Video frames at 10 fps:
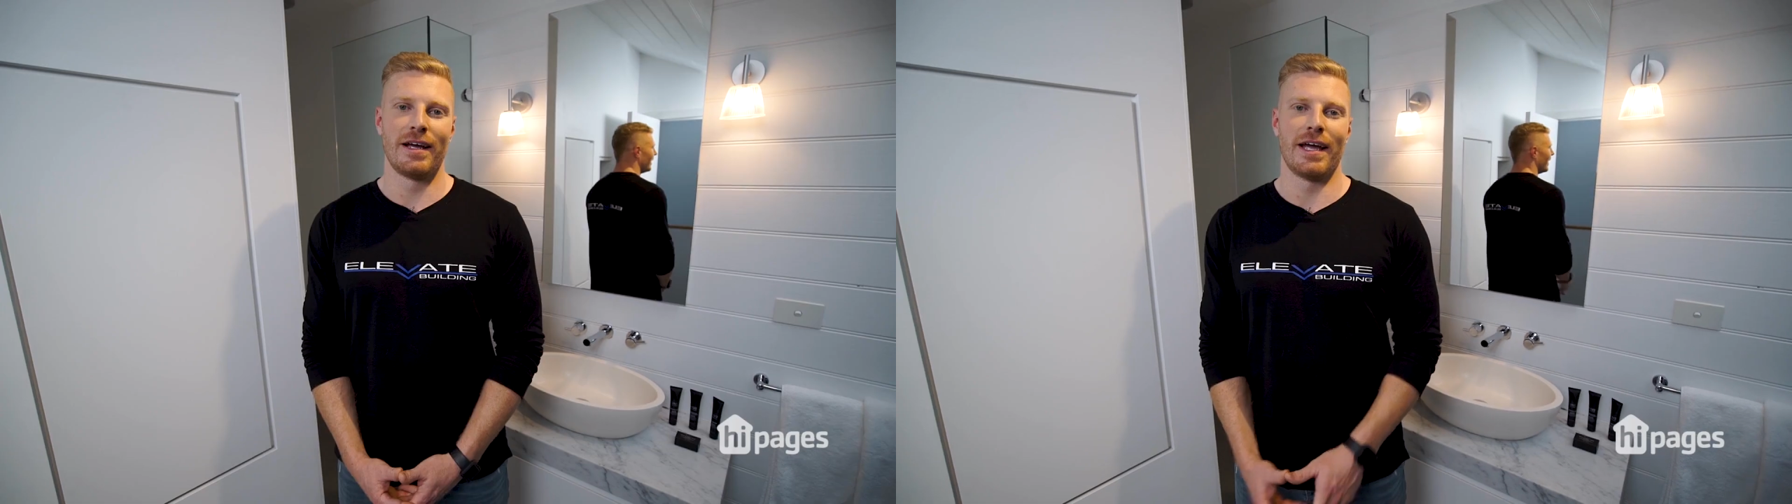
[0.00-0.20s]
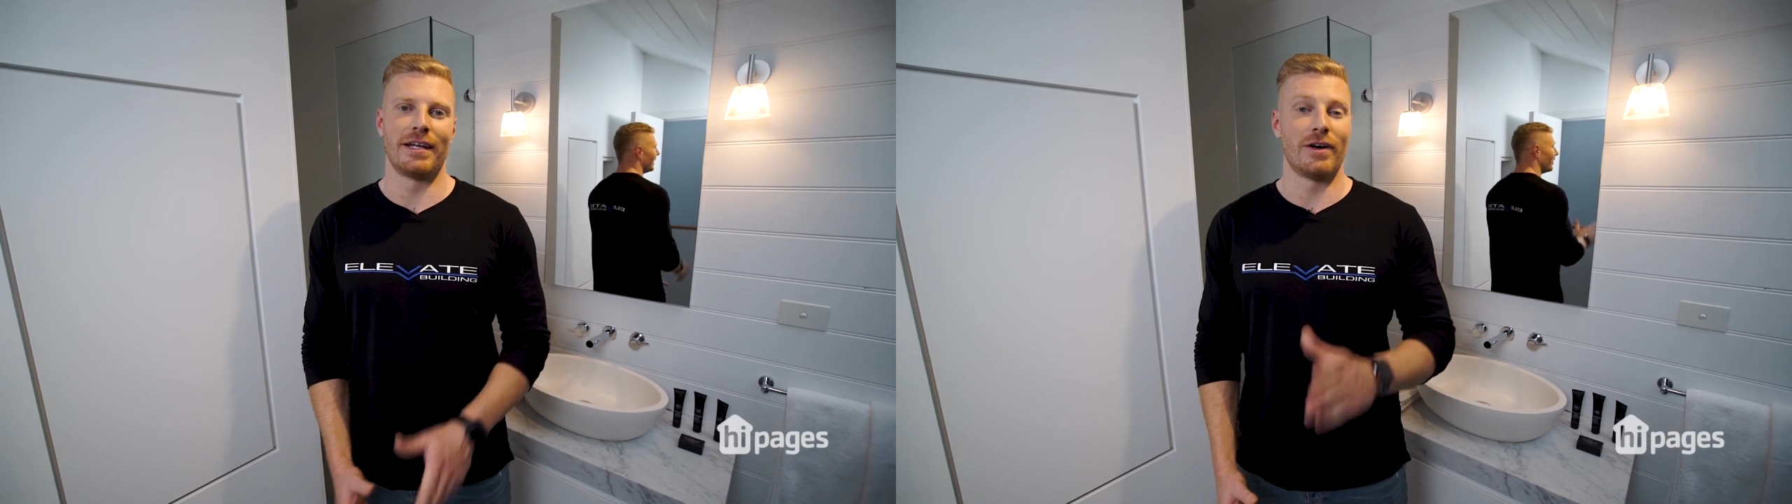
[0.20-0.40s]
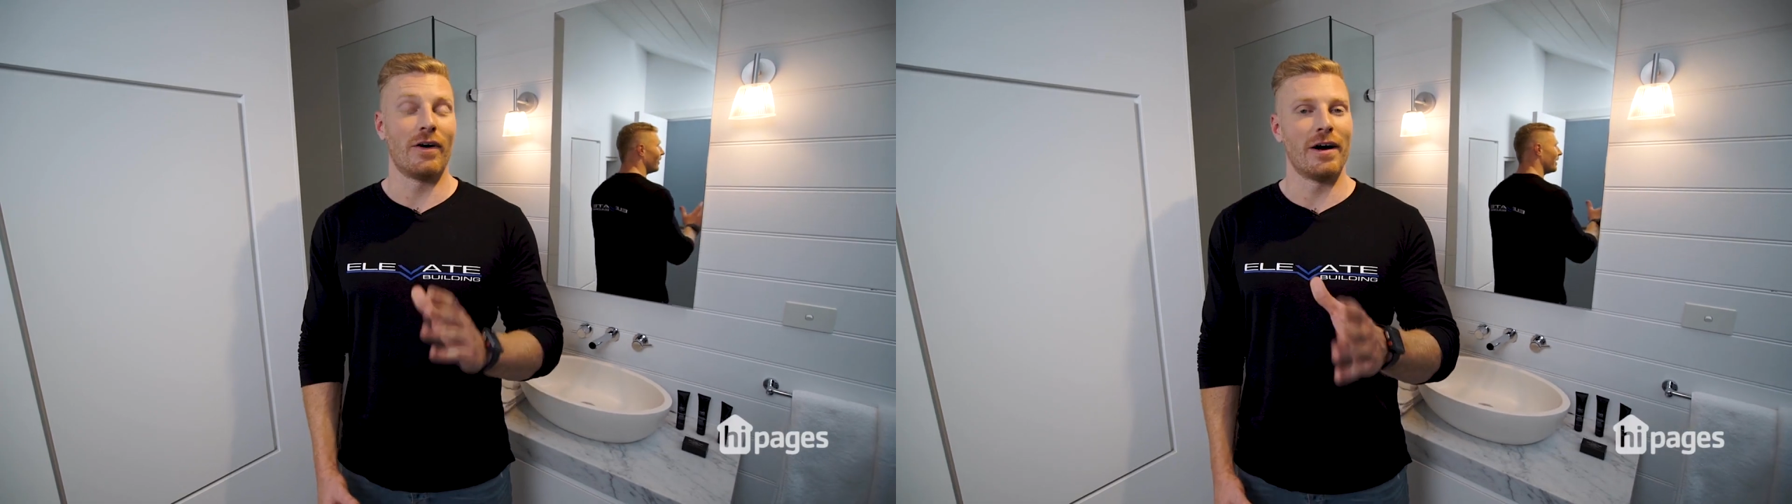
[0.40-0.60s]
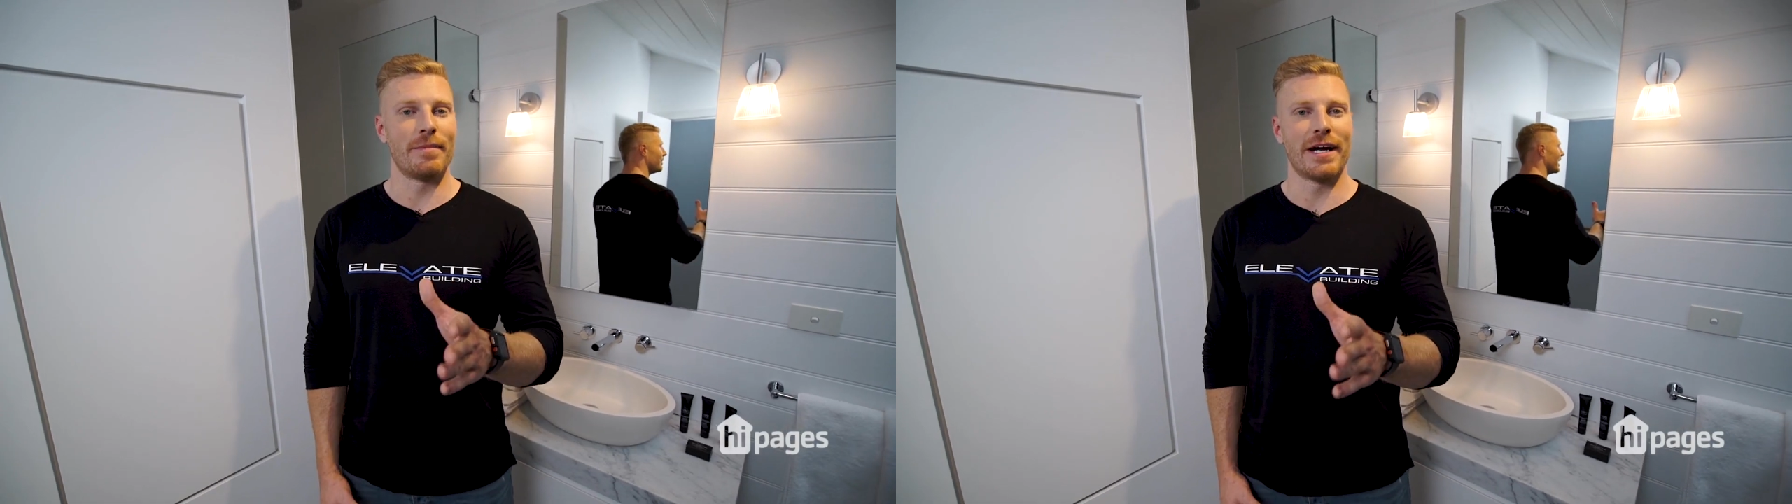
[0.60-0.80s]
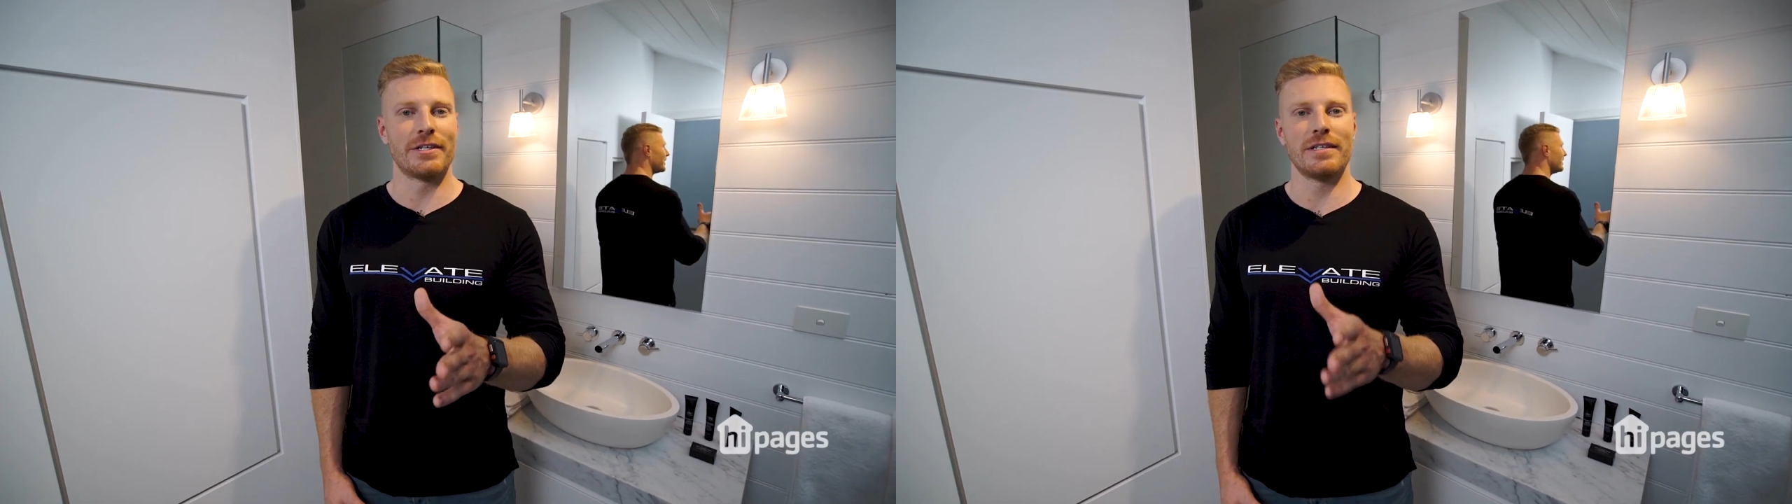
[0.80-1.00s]
Head to
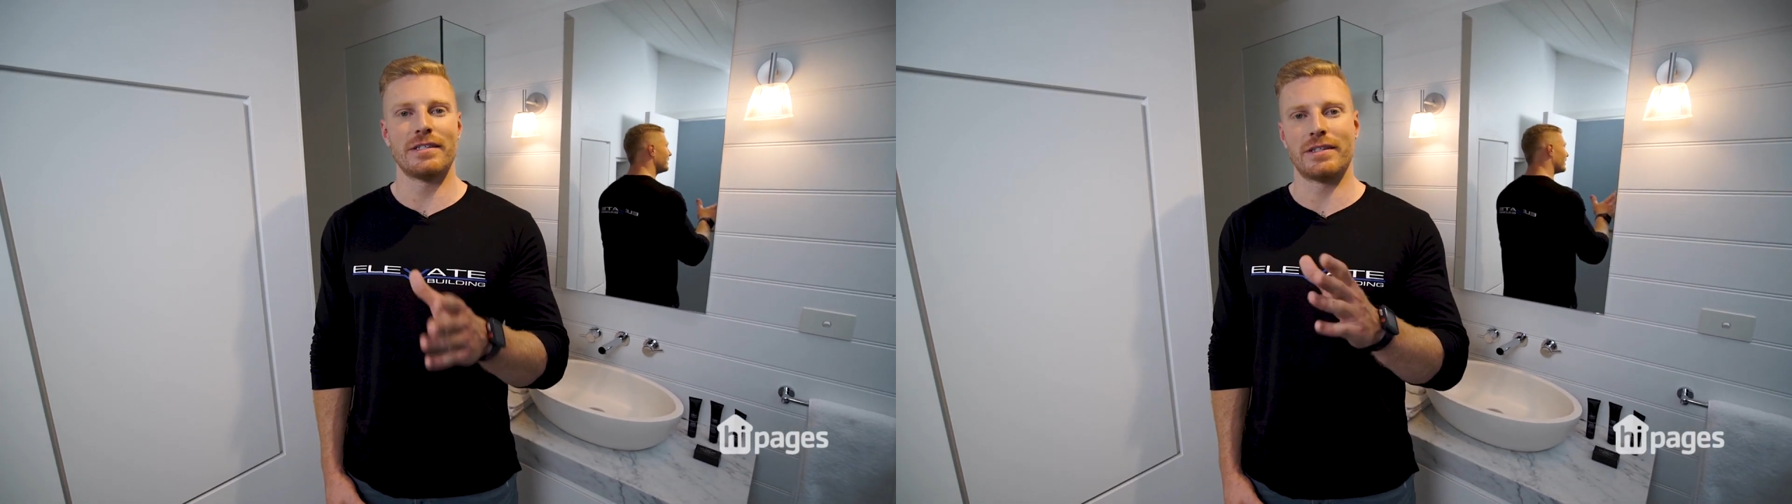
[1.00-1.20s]
hipages